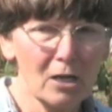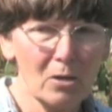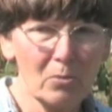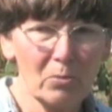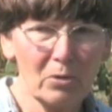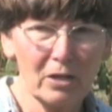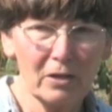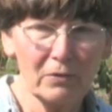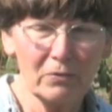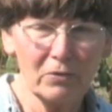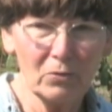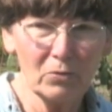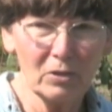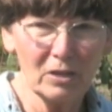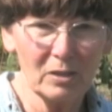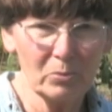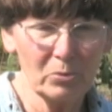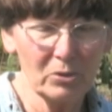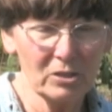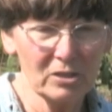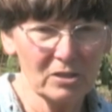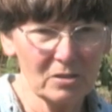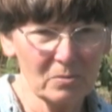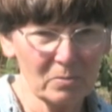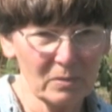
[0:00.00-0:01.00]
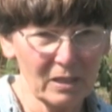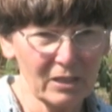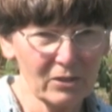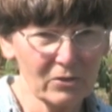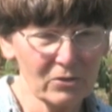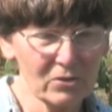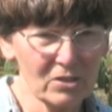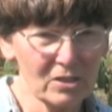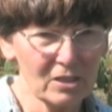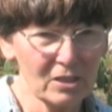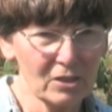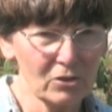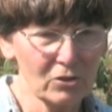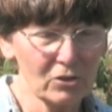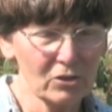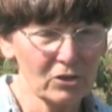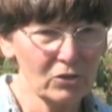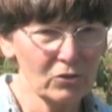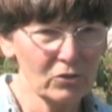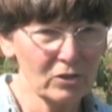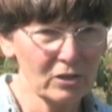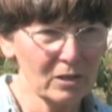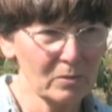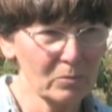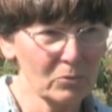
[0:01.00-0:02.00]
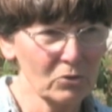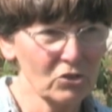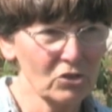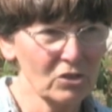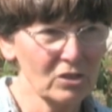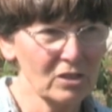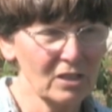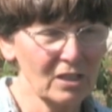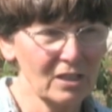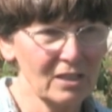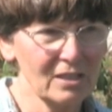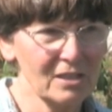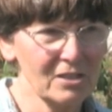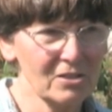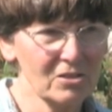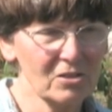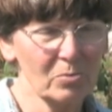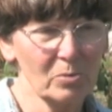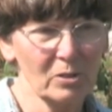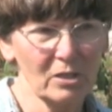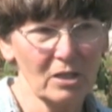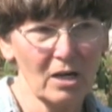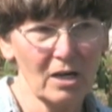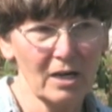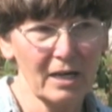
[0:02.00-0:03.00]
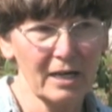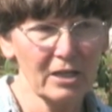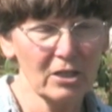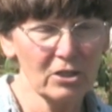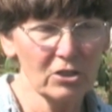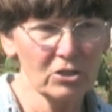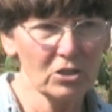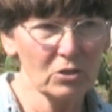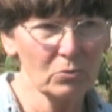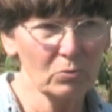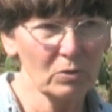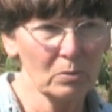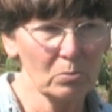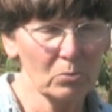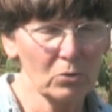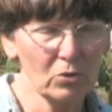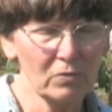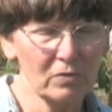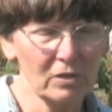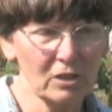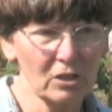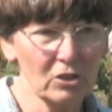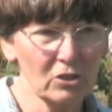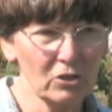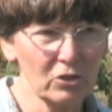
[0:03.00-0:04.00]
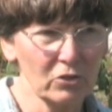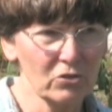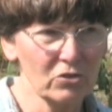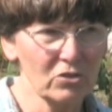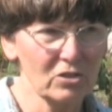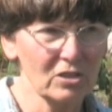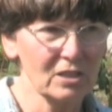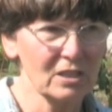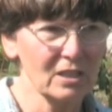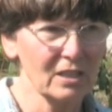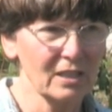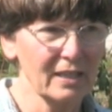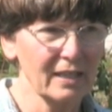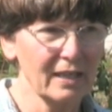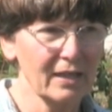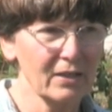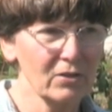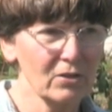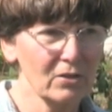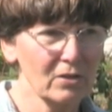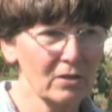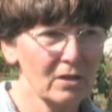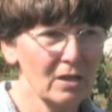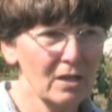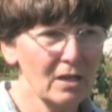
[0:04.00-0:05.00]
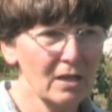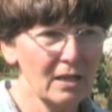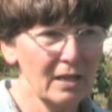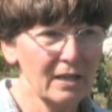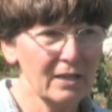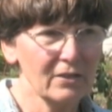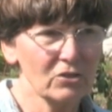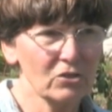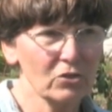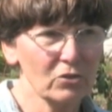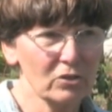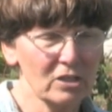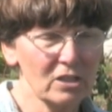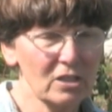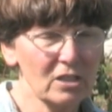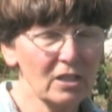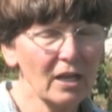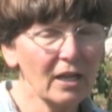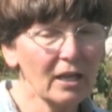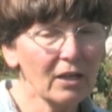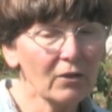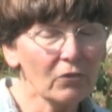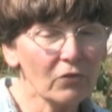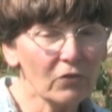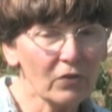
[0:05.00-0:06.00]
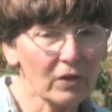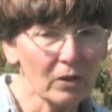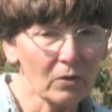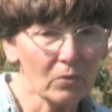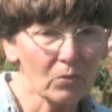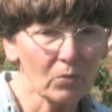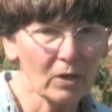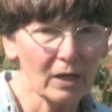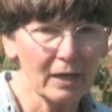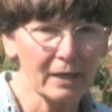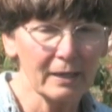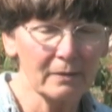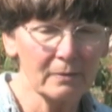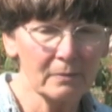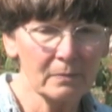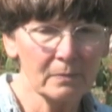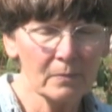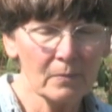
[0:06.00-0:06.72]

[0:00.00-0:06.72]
But if you want to put tomatoes in or cucumbers, it needs to be higher, so we move it closer together, and so it's 10 feet wide.